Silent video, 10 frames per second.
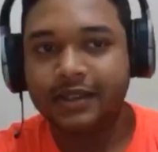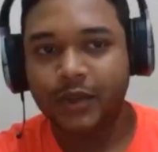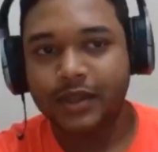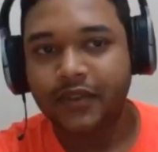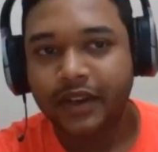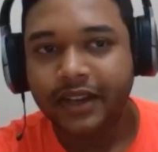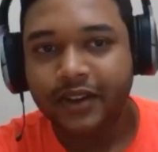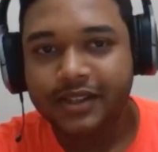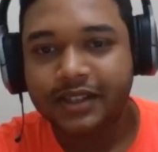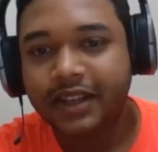So it's a very
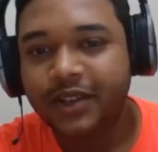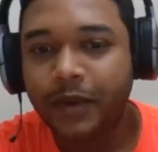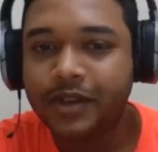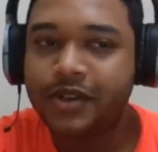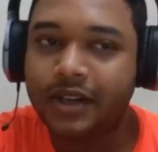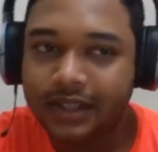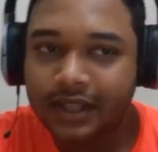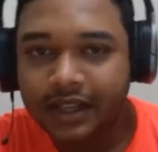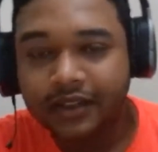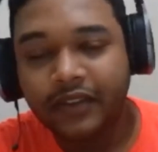interesting thing you mentioned, right? That
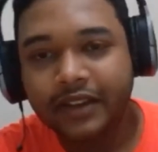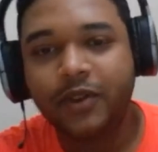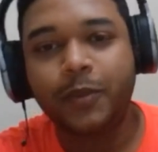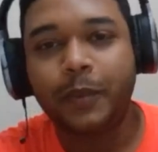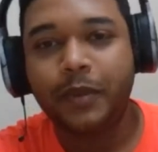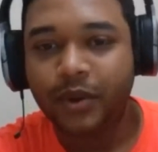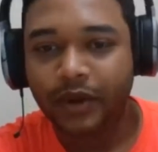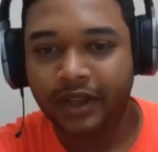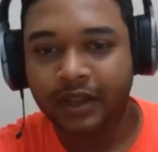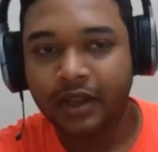there are very few people
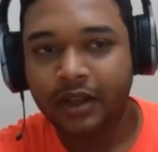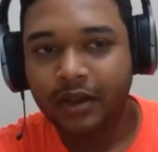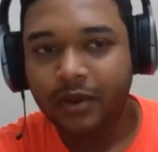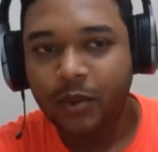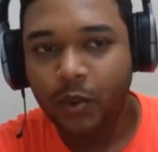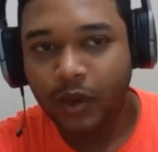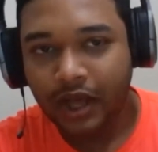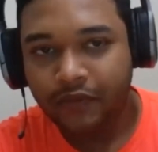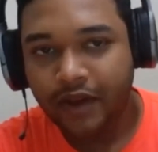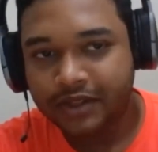today who
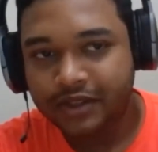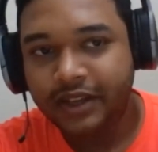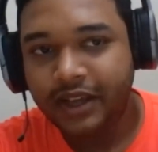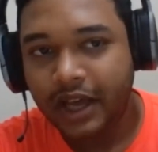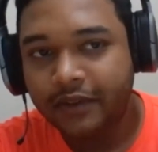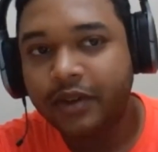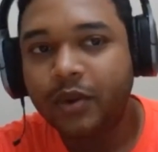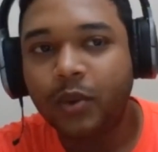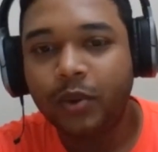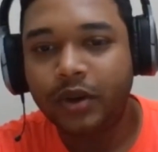have actually
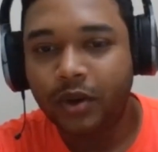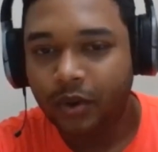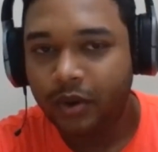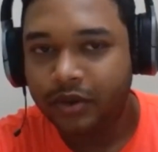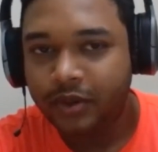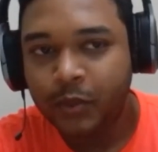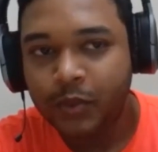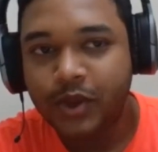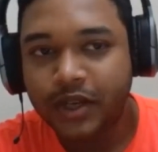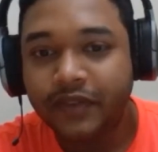ever owned or
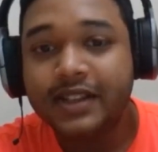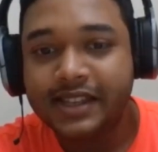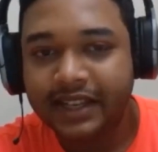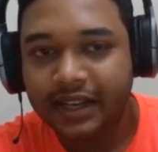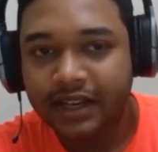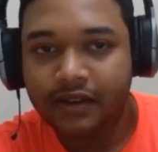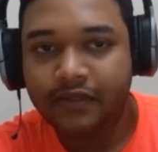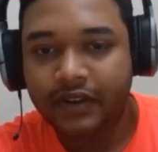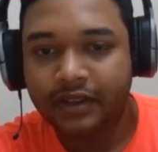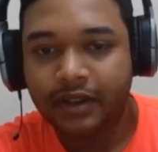used or even seen an
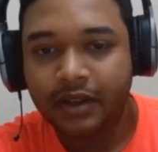NFT.